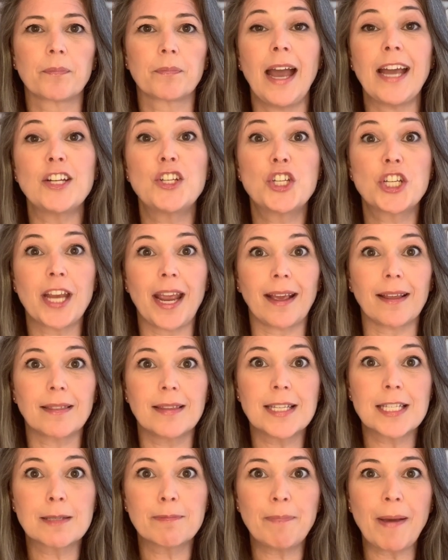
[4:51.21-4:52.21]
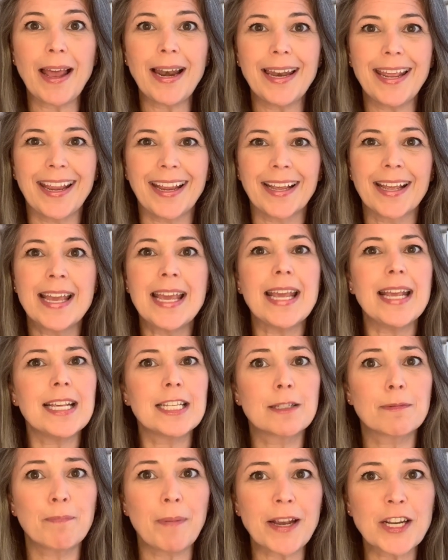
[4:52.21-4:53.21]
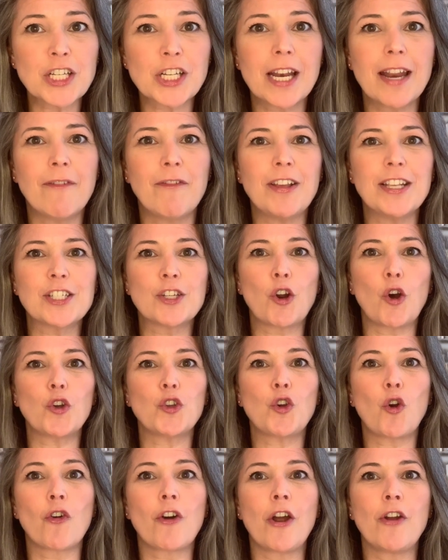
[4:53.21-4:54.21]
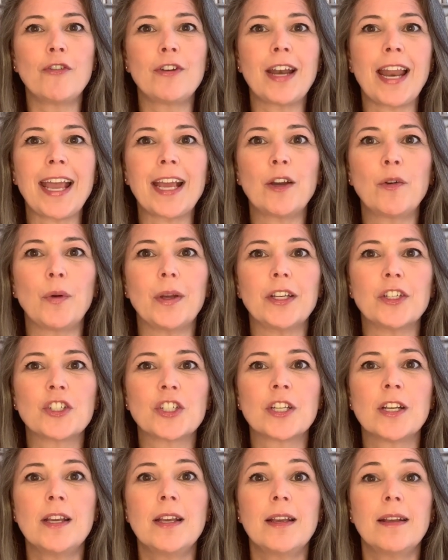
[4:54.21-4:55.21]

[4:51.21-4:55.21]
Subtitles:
And check the spelling, especially if it's not your own language.